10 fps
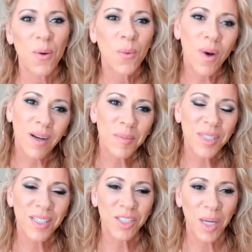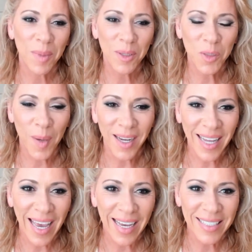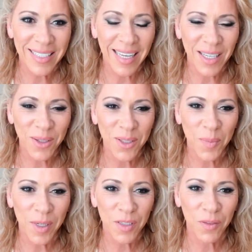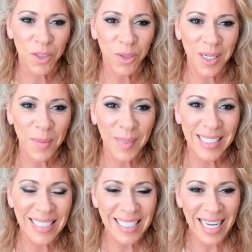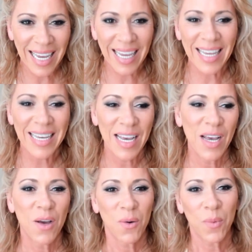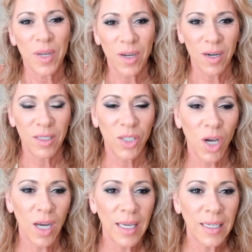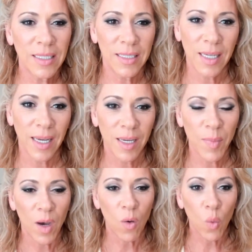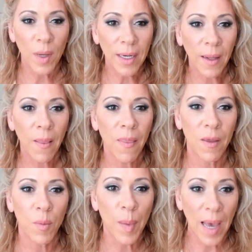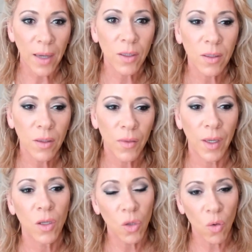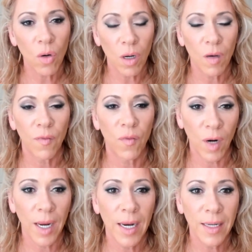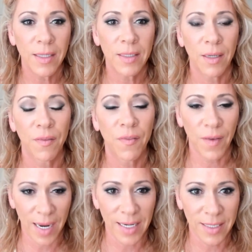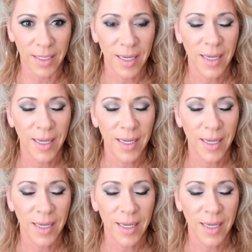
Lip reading: Welcome to the Jaime Luce podcast. Thank you so much for joining me today. We are talking today about winning the battle that you're afraid to fight.